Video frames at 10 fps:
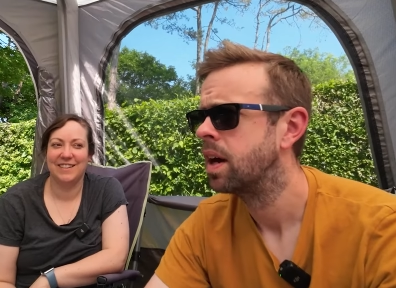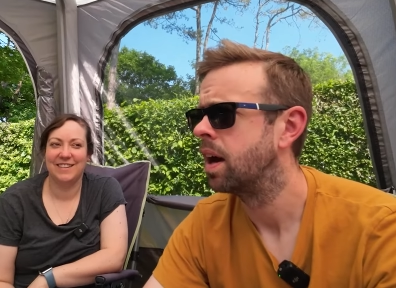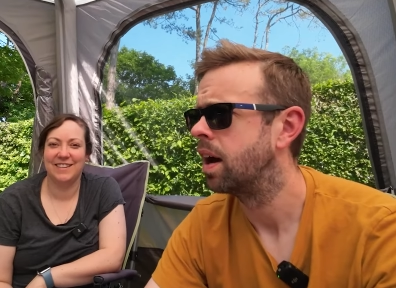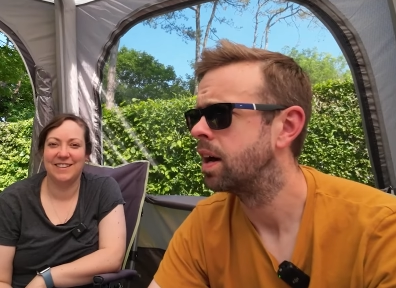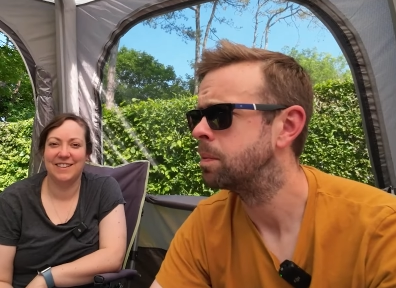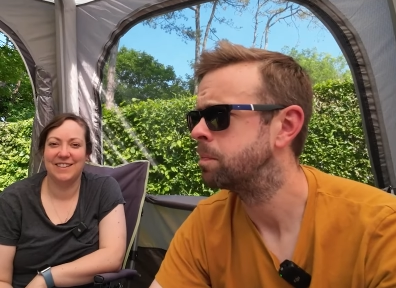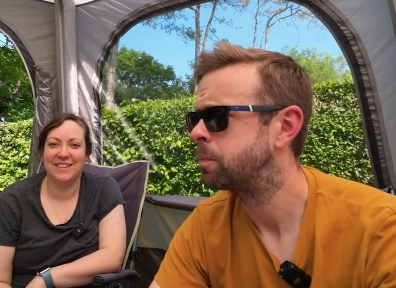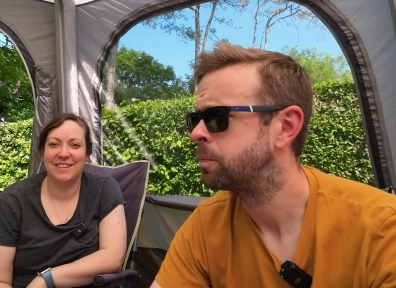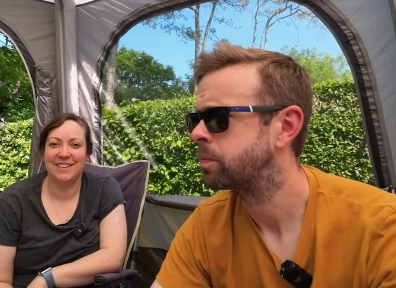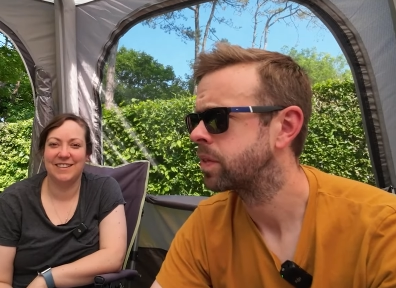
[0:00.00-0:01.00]

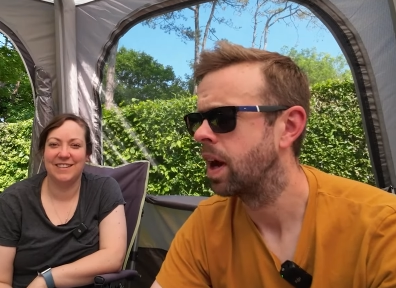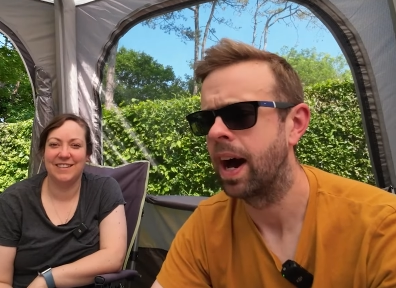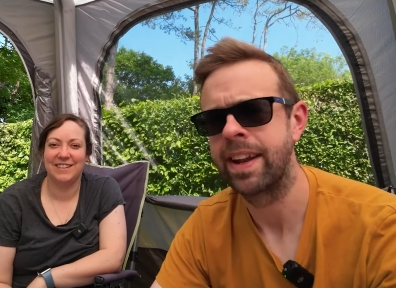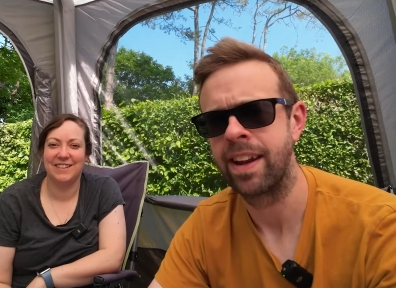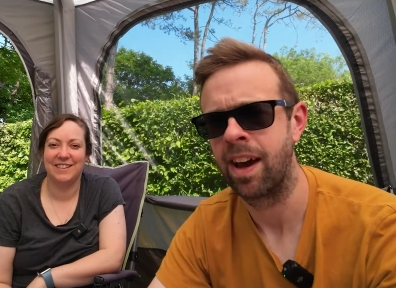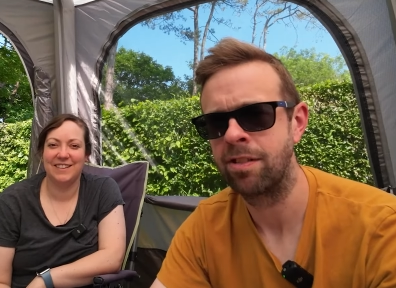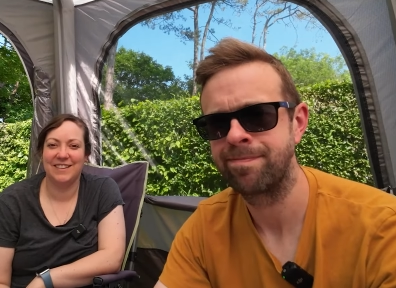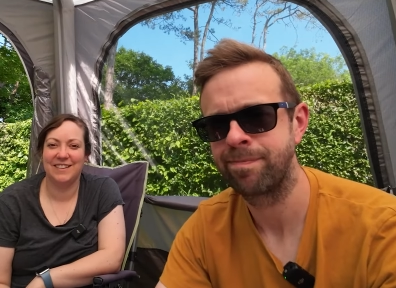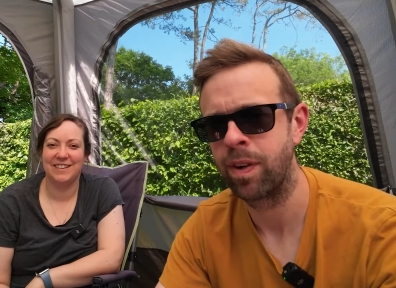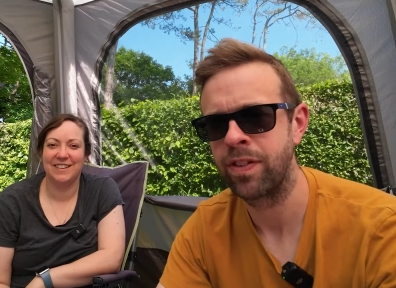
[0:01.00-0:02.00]
Speaker 1: Um, I don't know
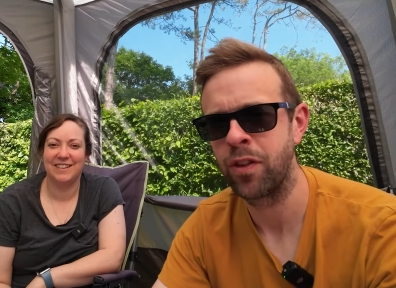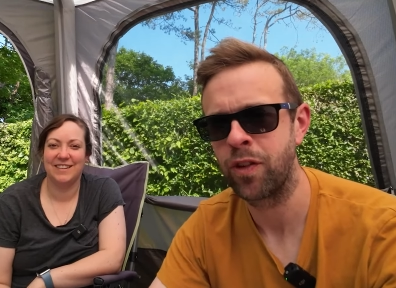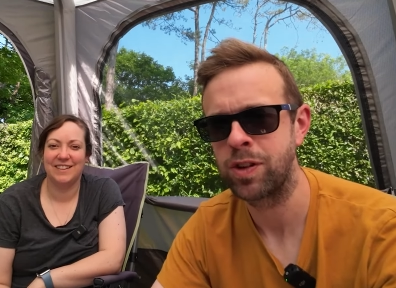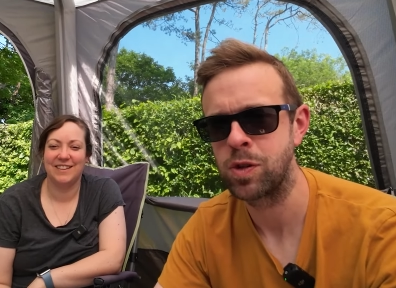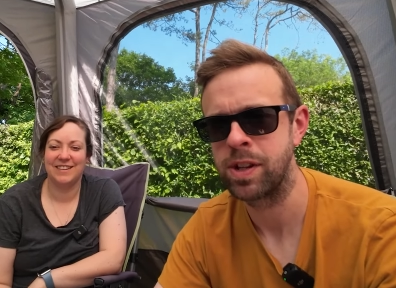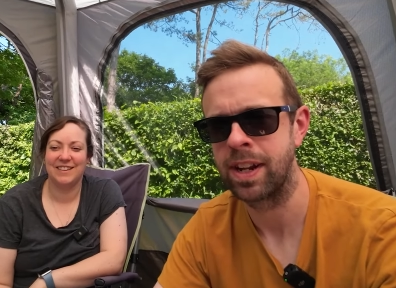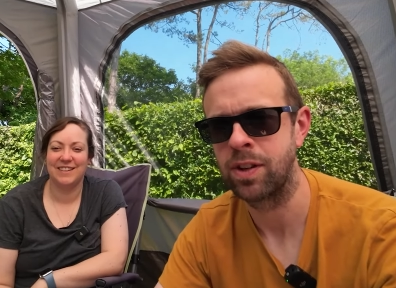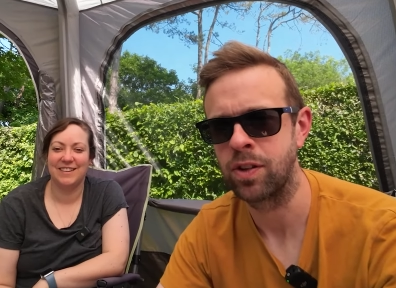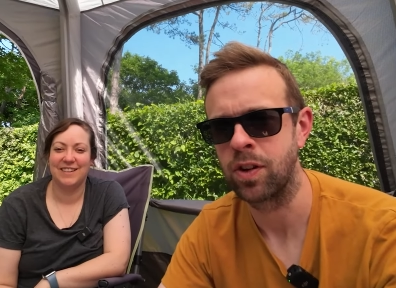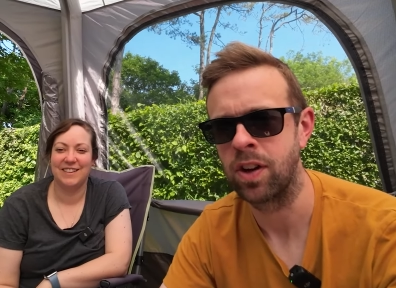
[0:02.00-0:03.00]
whether the footage was any
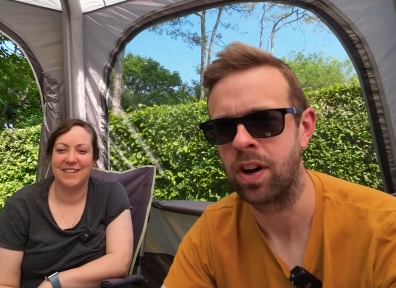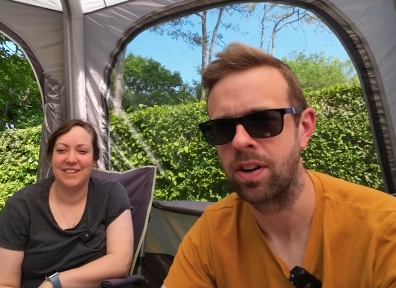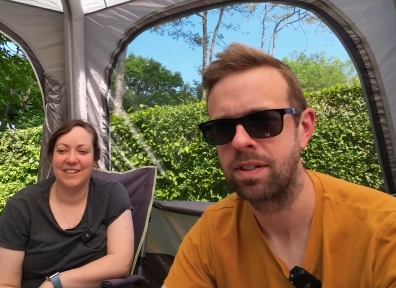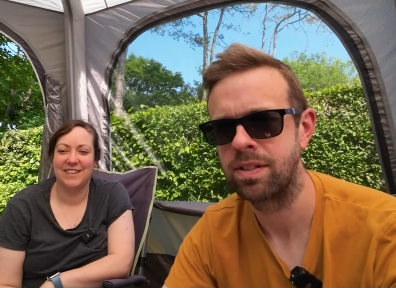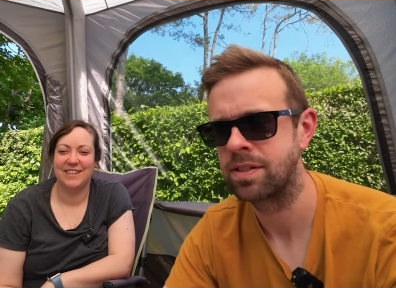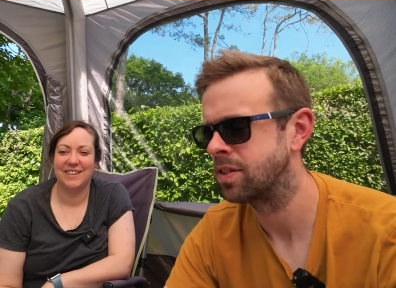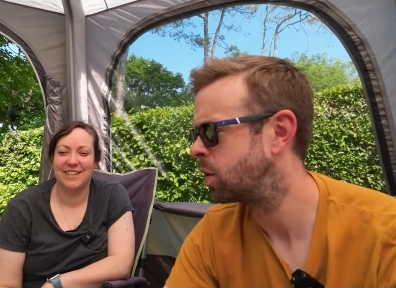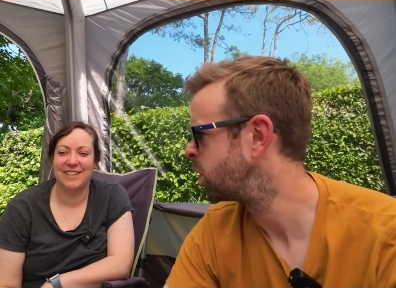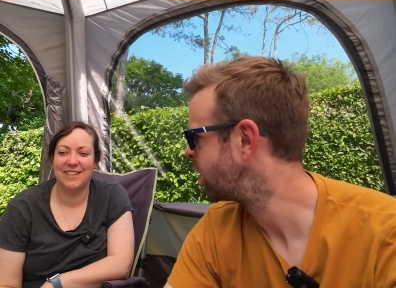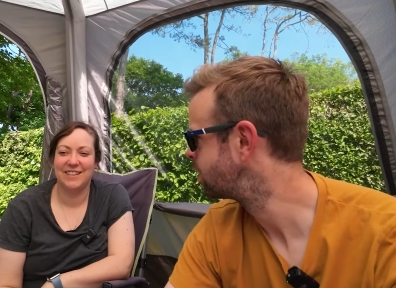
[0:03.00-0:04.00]
good or not,
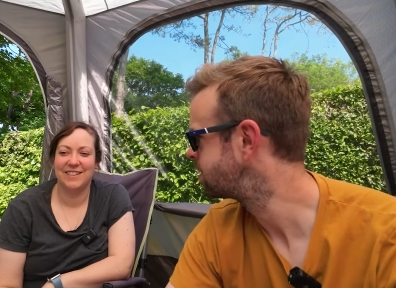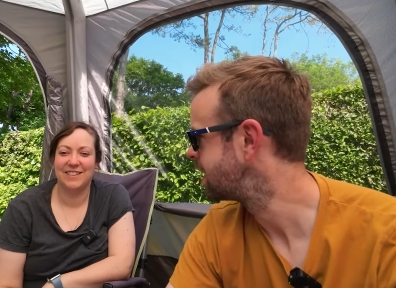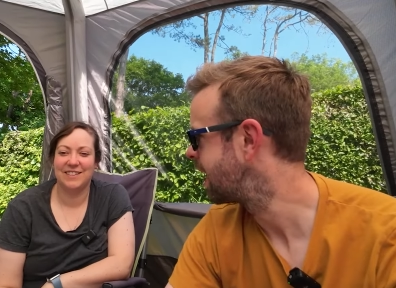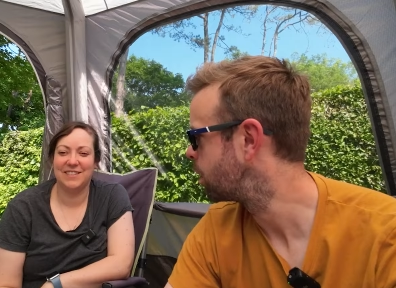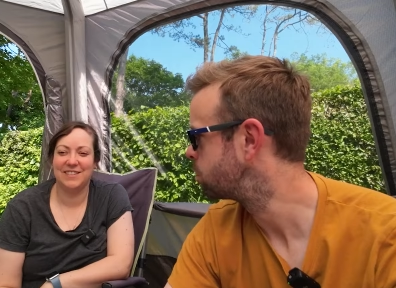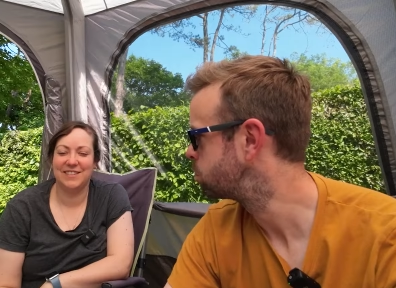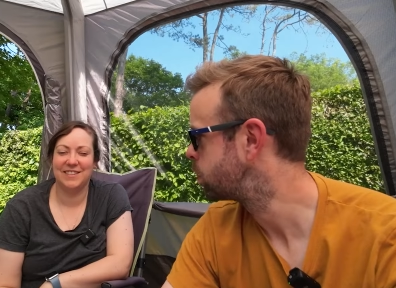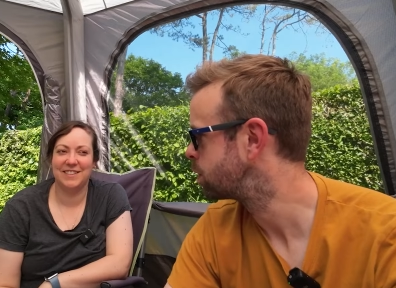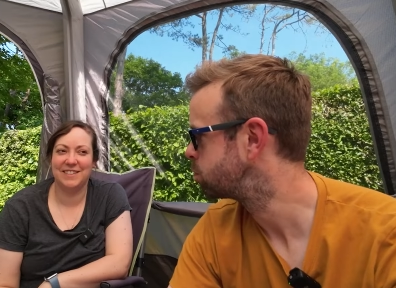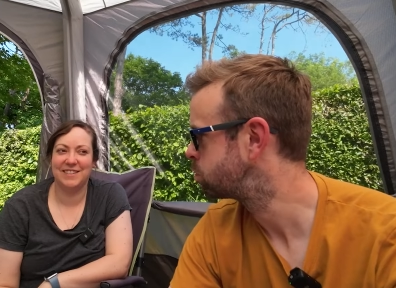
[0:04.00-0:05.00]
so we'll see how it
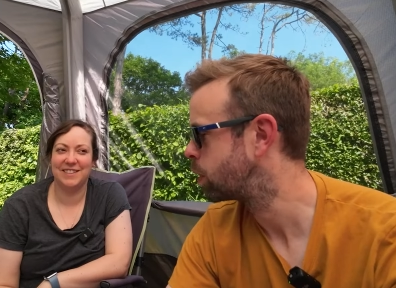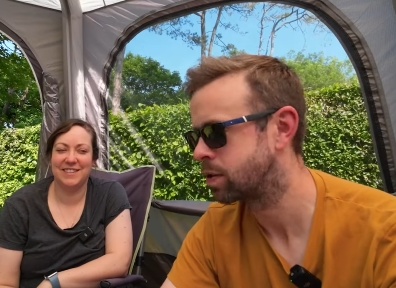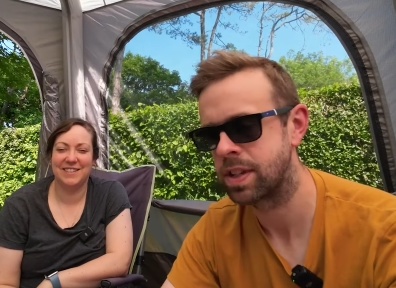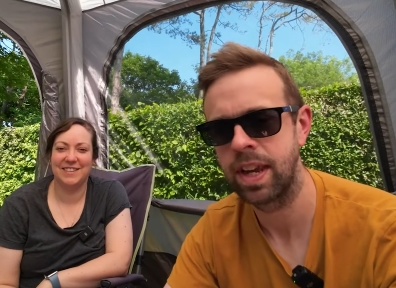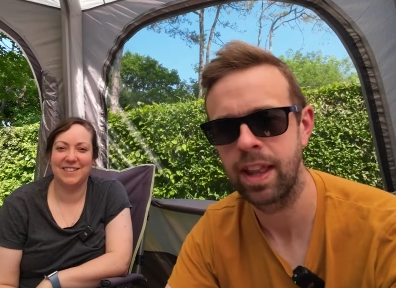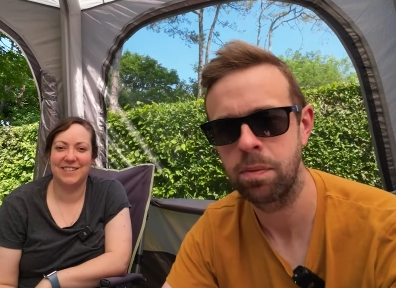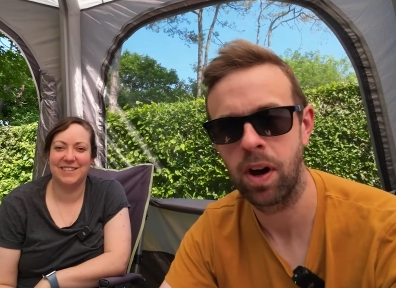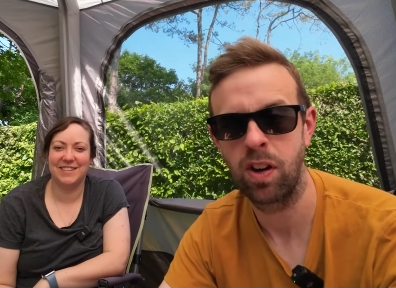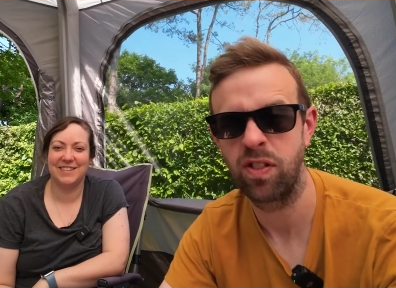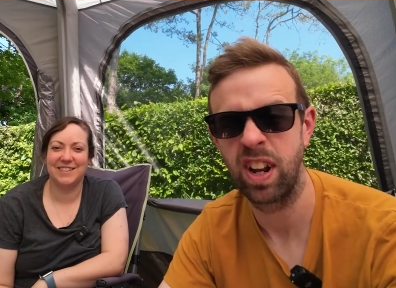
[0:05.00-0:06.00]
put, puts together,
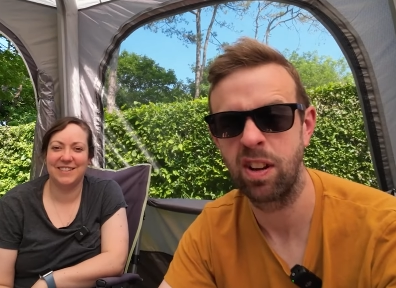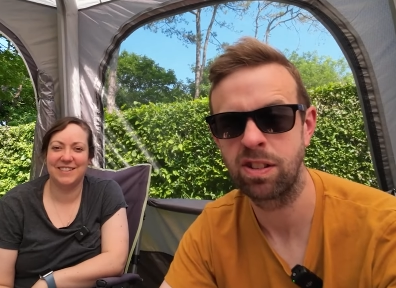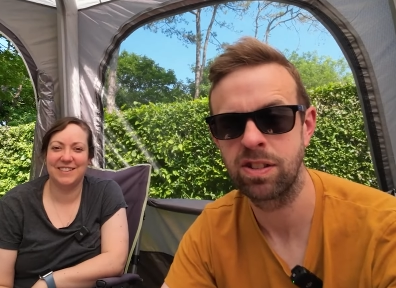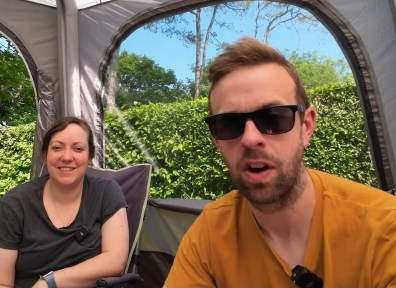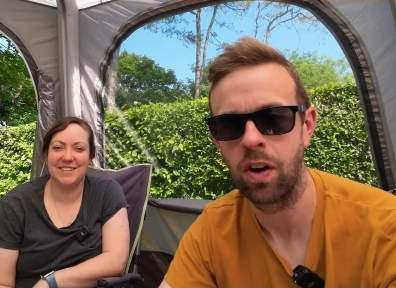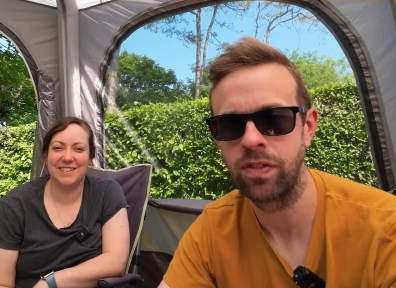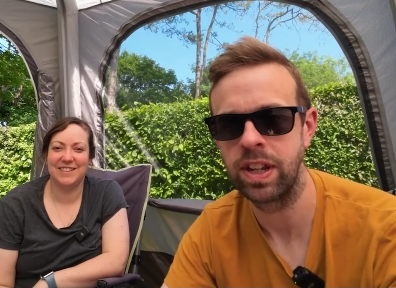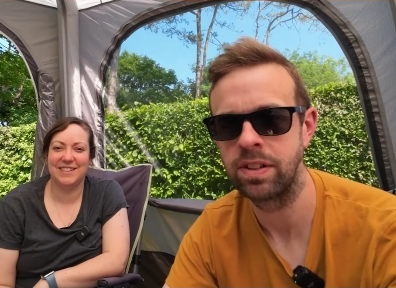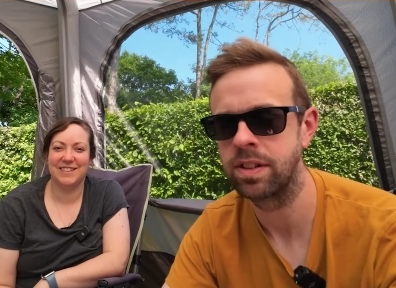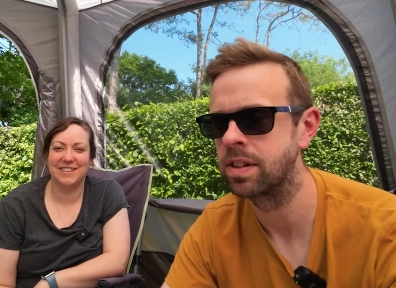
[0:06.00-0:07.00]
but hopefully it looks half
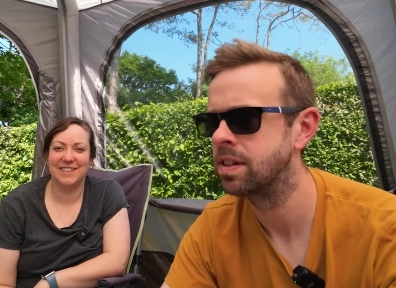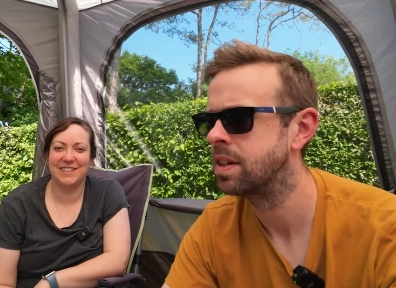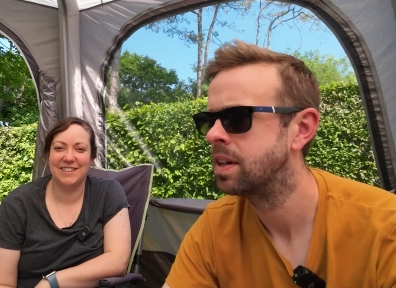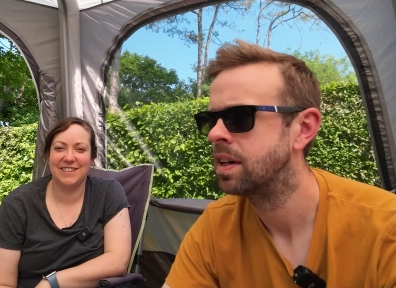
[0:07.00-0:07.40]
decent.